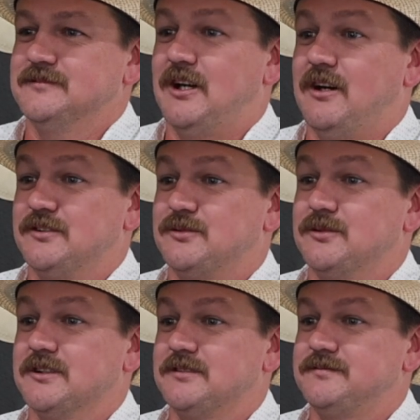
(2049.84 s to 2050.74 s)
Oh, it was
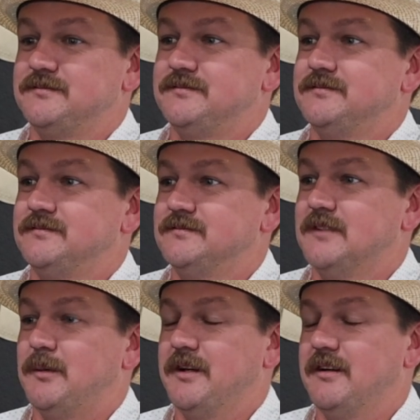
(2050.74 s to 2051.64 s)
quick.
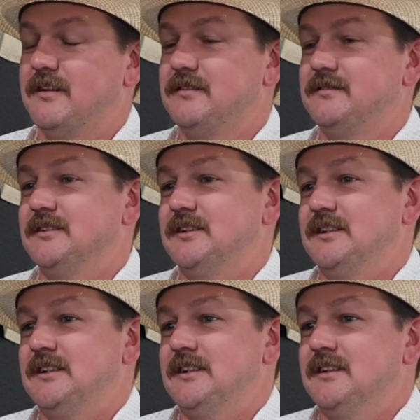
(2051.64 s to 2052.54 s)
I mean, that
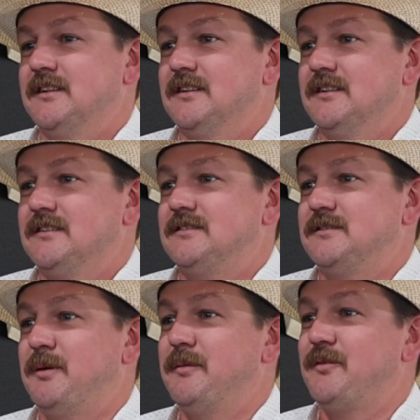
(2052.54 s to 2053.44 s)

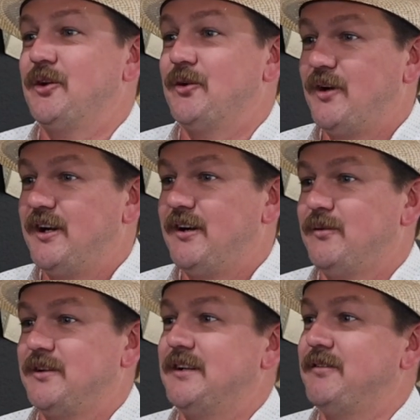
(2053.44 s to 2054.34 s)
put me through the ringer
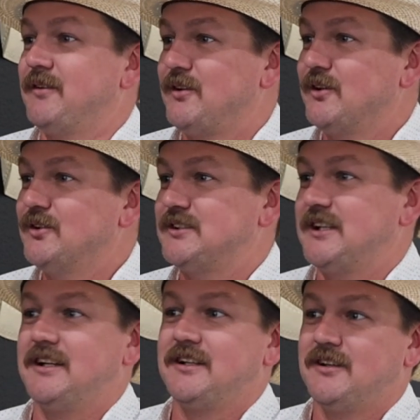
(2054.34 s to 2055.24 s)
with different crews and
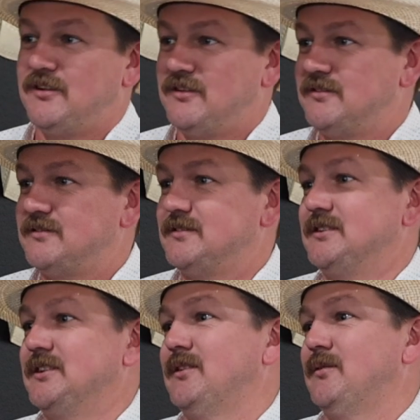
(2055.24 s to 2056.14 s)
had to go,
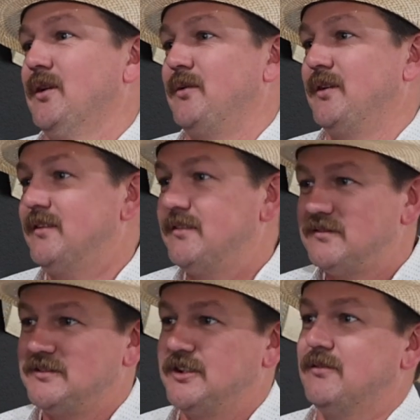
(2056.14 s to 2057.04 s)
work with,
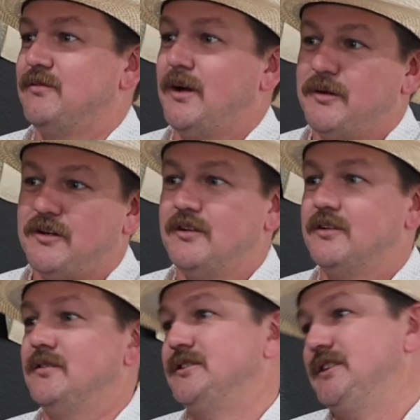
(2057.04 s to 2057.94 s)
framing
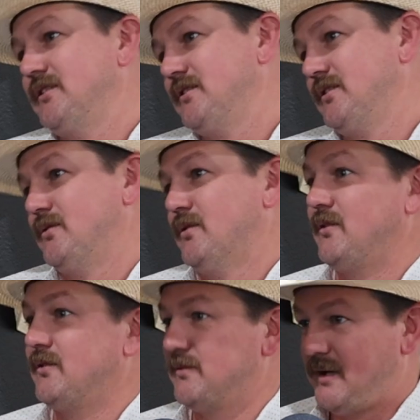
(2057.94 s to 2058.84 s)
crew, sheeting crew,
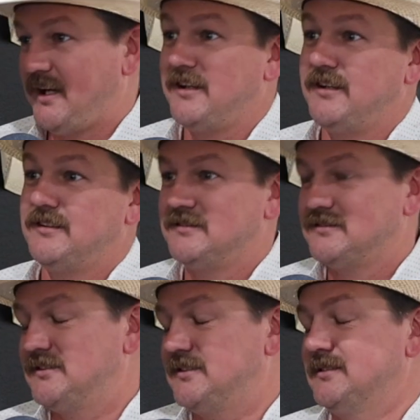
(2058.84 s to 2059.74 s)
work with Mikey
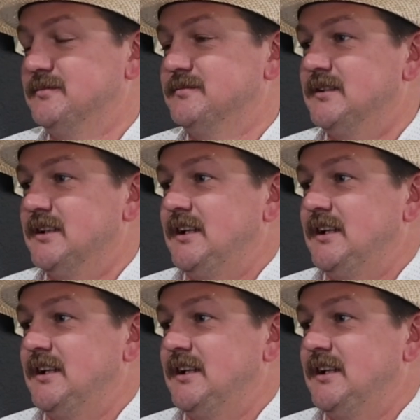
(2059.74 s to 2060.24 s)
for